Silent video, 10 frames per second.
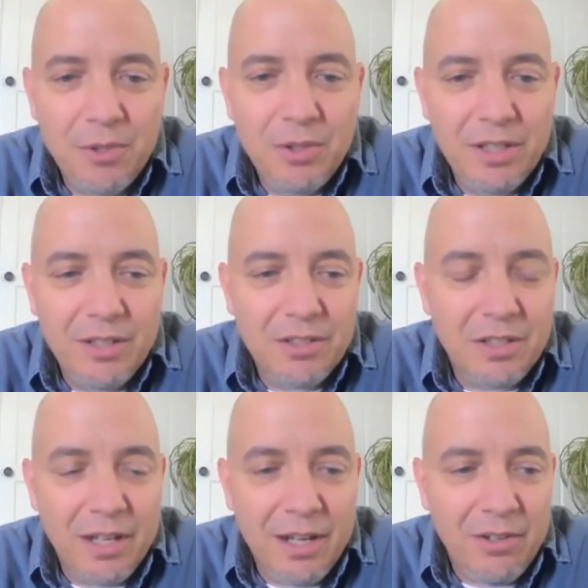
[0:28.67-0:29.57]
years
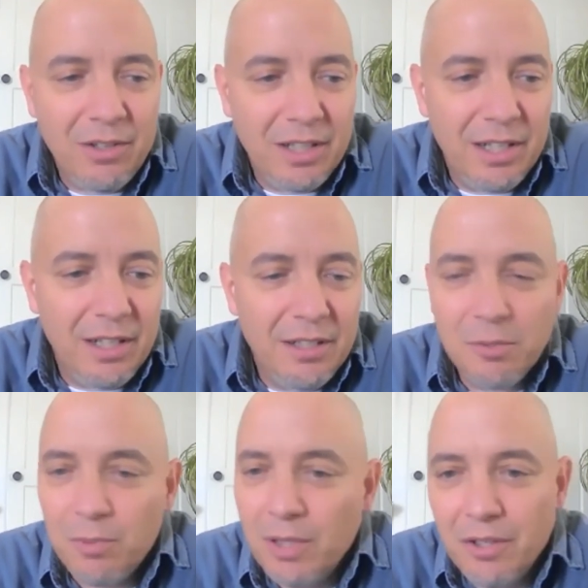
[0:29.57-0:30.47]
now and is
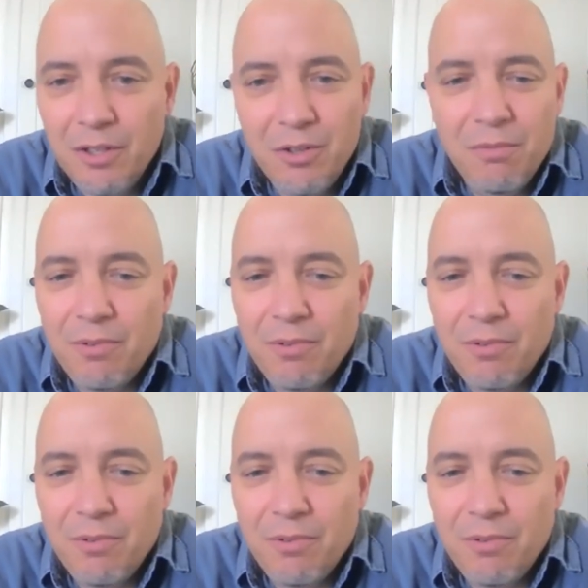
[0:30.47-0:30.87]
well known